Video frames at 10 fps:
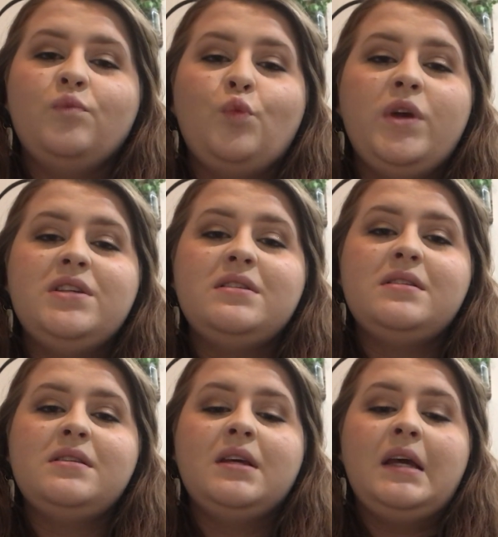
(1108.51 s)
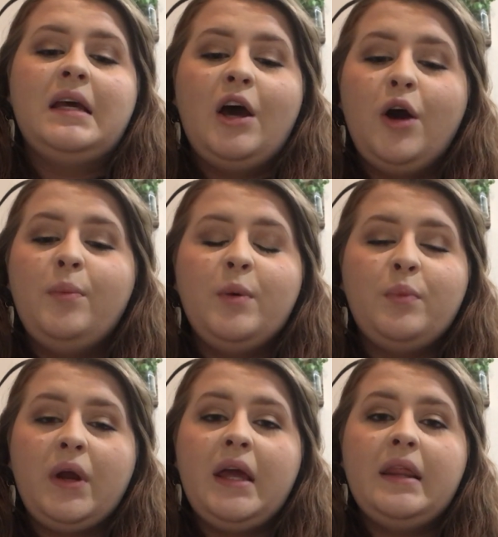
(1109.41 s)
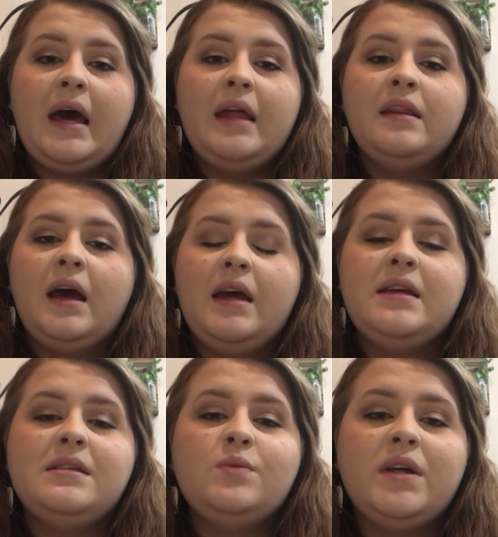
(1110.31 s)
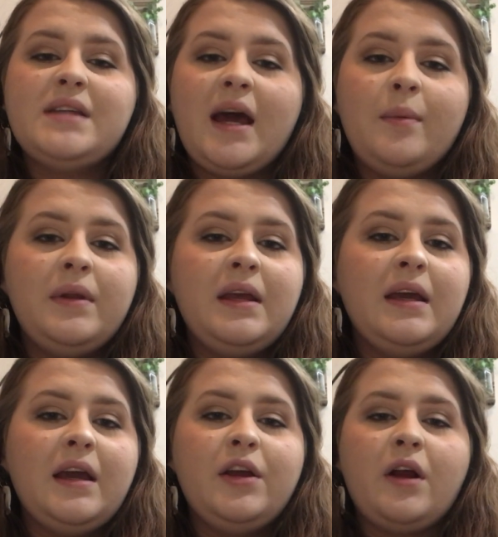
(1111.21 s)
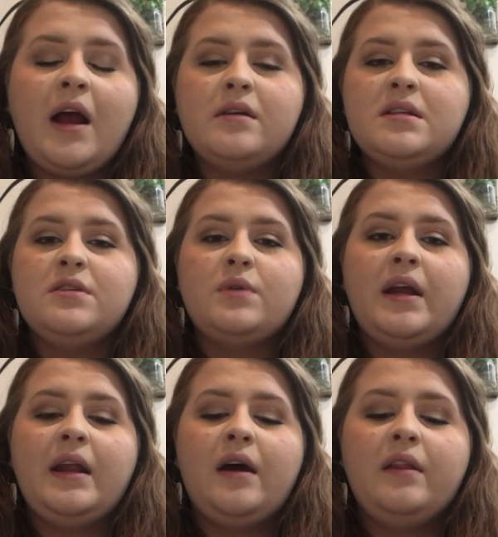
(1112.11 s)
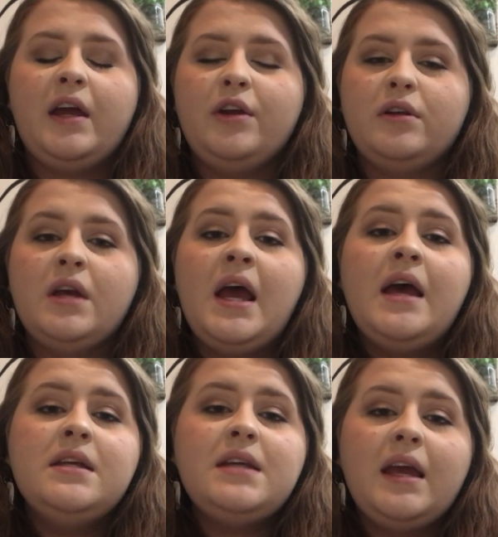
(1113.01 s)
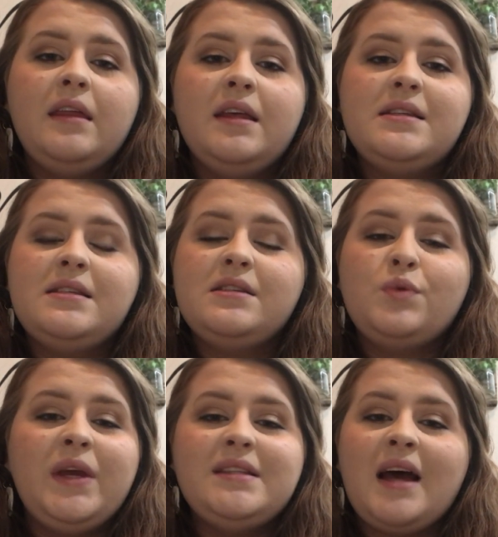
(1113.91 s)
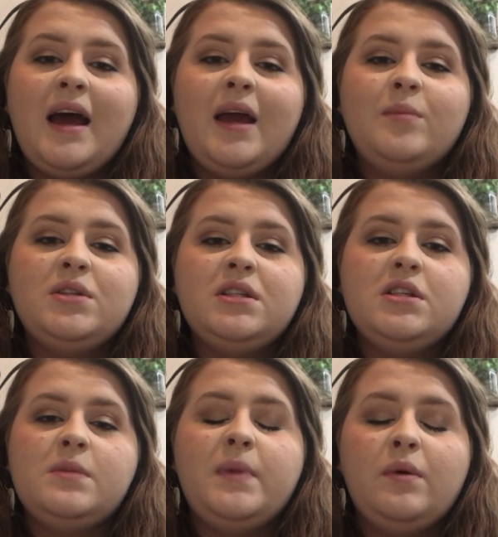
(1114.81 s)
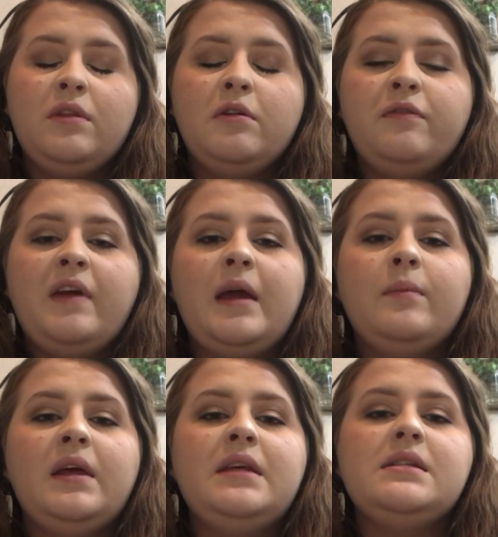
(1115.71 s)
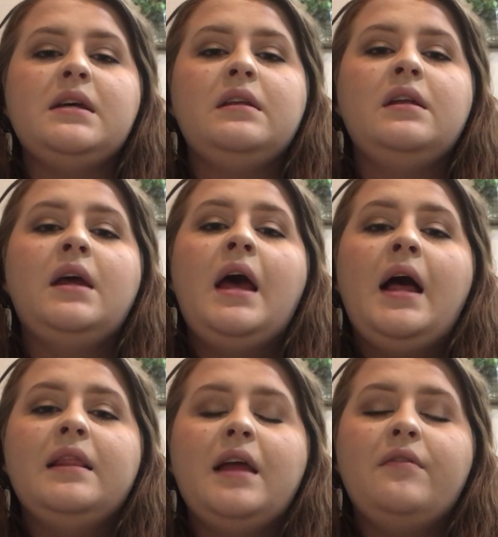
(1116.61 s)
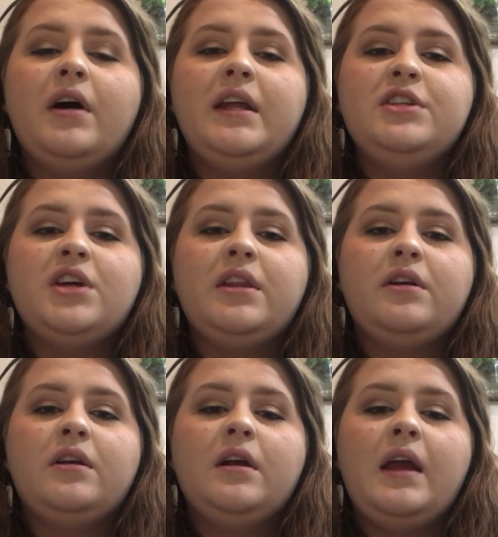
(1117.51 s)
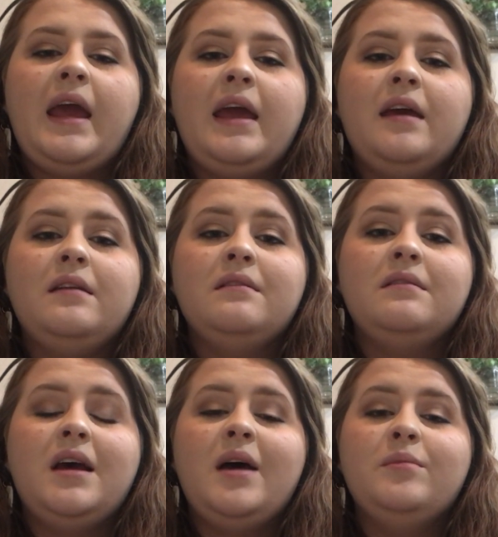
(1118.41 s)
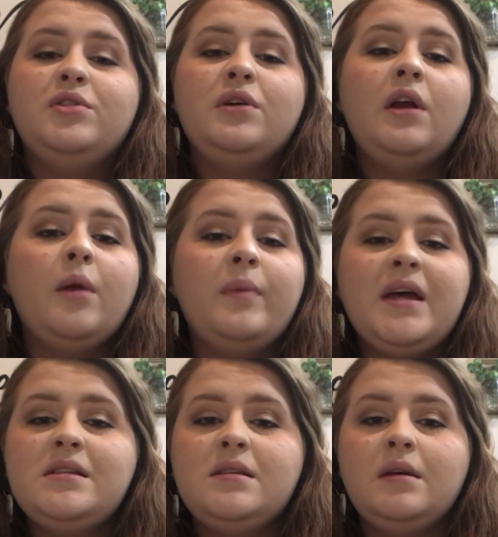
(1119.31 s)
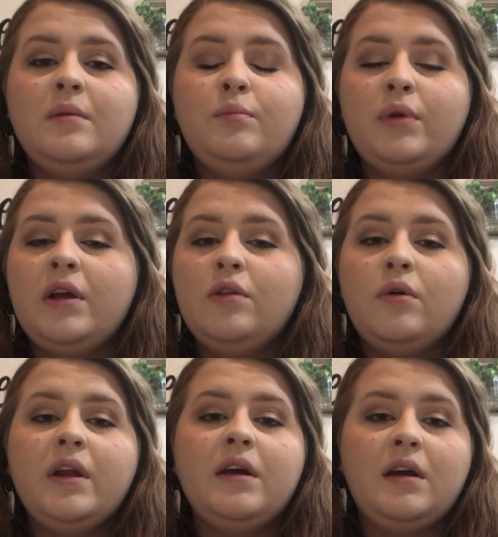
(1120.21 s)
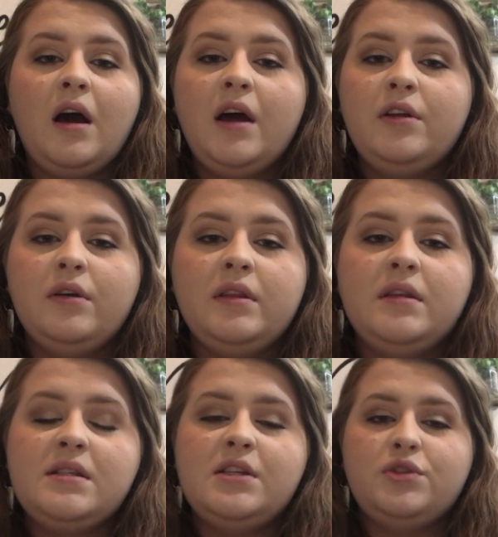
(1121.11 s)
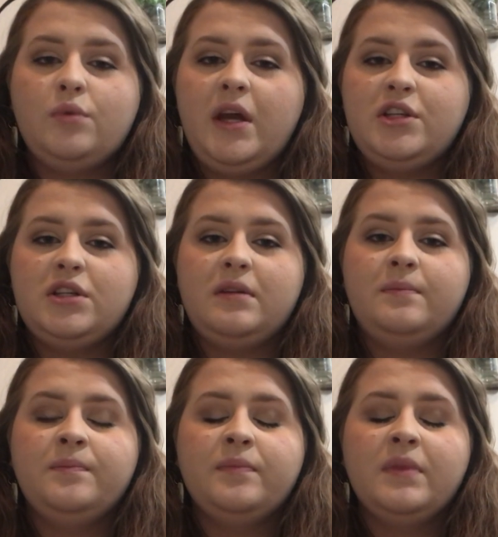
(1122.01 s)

we just hope and pray that that is what's happening at your houses right now, that you're taking this sweet time to just be with your families and love on each other, and doing our best to bring glory to God during this situation.